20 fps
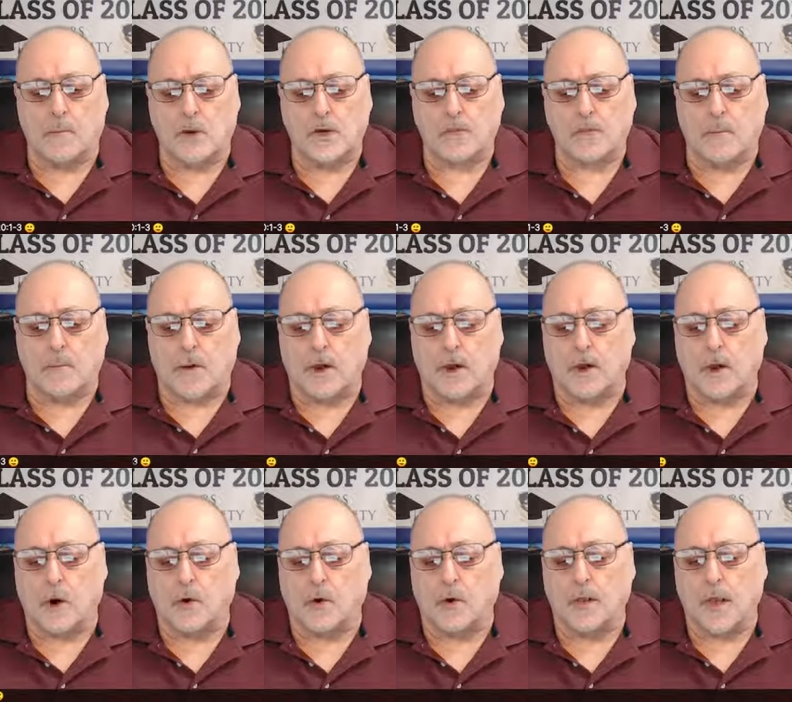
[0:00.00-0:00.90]
responded,
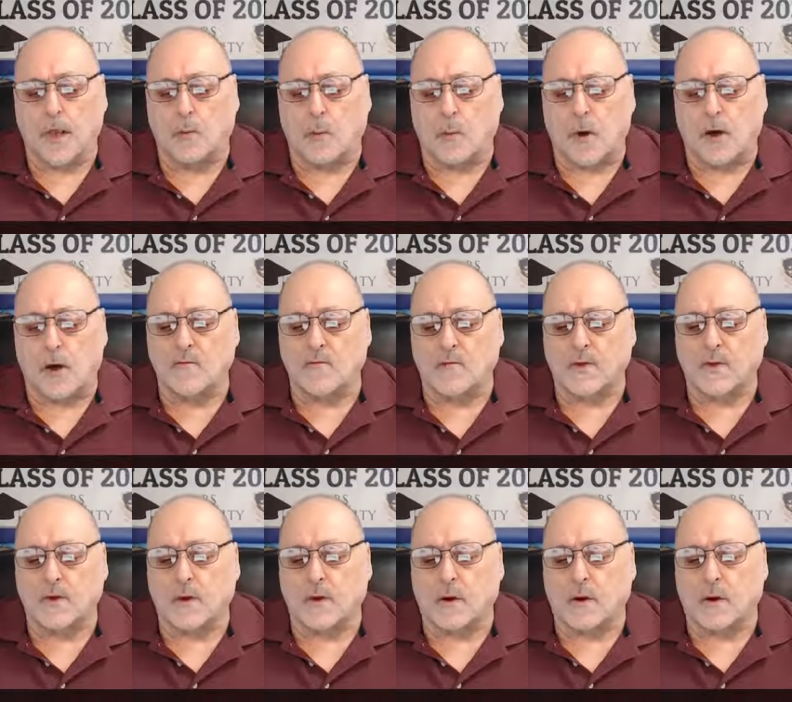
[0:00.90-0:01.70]
holding up one finger,